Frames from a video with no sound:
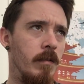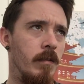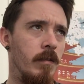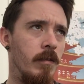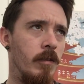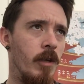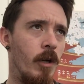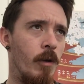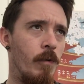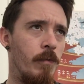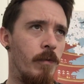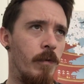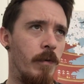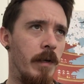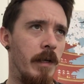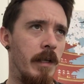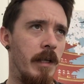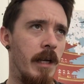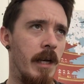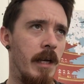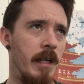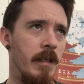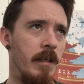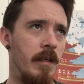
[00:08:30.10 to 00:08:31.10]
go for it
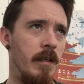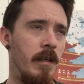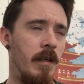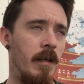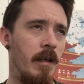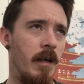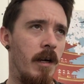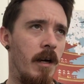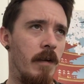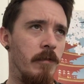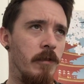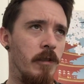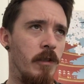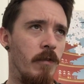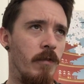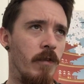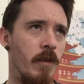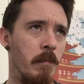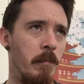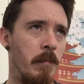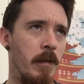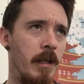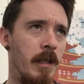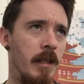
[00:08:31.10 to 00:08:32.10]
again after you've
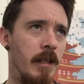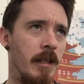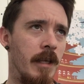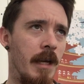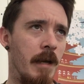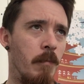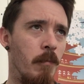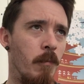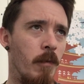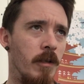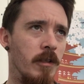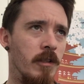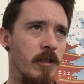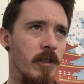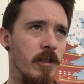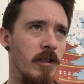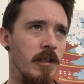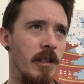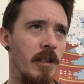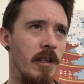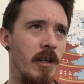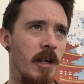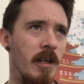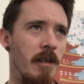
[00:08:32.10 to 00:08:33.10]
completed the game once, because
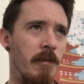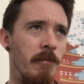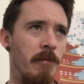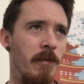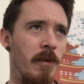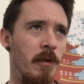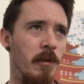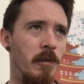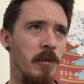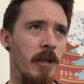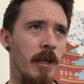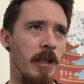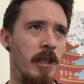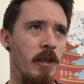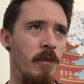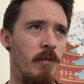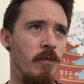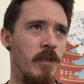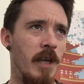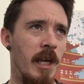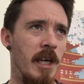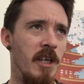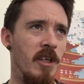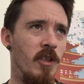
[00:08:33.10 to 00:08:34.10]
it kind of feels like you've
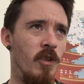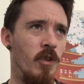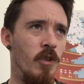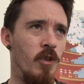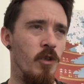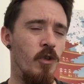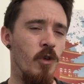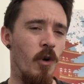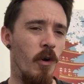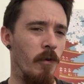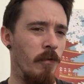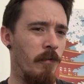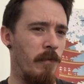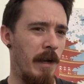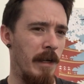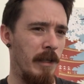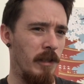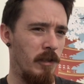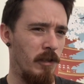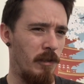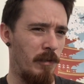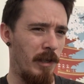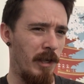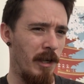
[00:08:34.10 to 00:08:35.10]
taken the shock
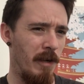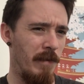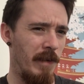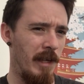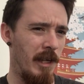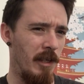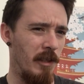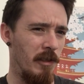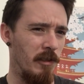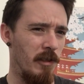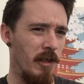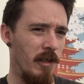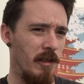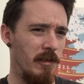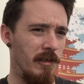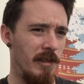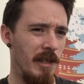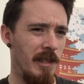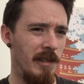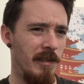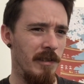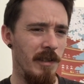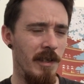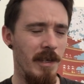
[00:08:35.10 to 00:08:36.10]
factor out of it in a certain
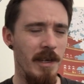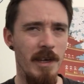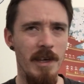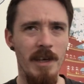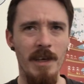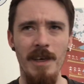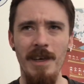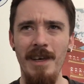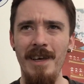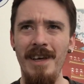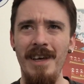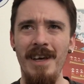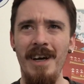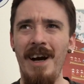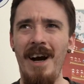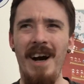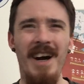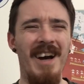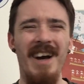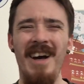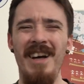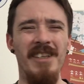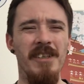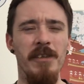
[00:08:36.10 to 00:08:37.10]
sense.
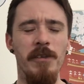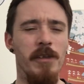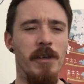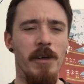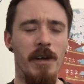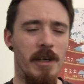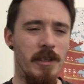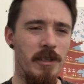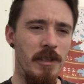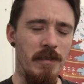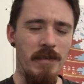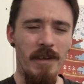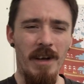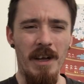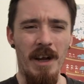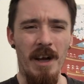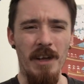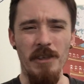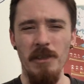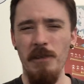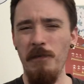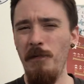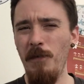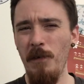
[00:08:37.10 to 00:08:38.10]
I don't know. I
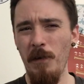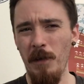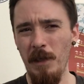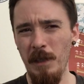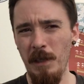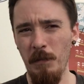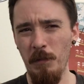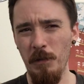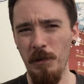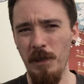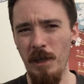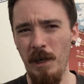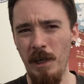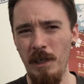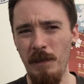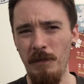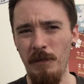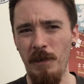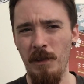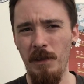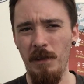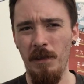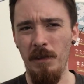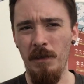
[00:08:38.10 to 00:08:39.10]
just feel like it was kind of
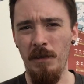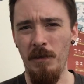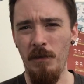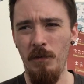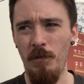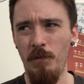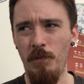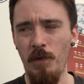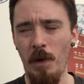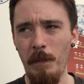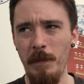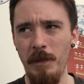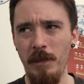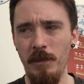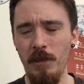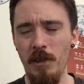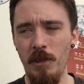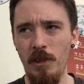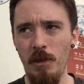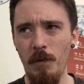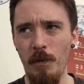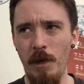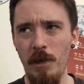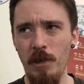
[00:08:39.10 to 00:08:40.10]
a robbing
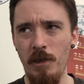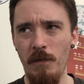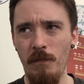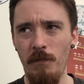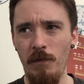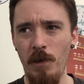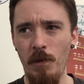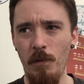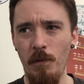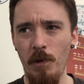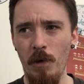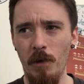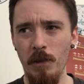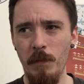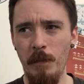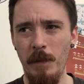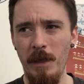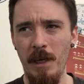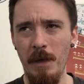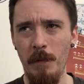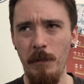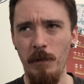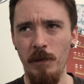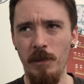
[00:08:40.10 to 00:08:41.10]
situation for you not to be
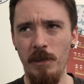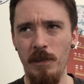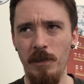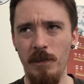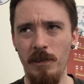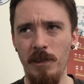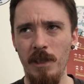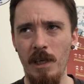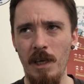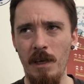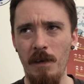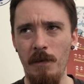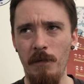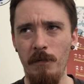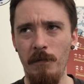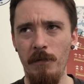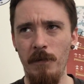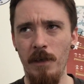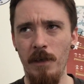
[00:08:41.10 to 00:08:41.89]
able to save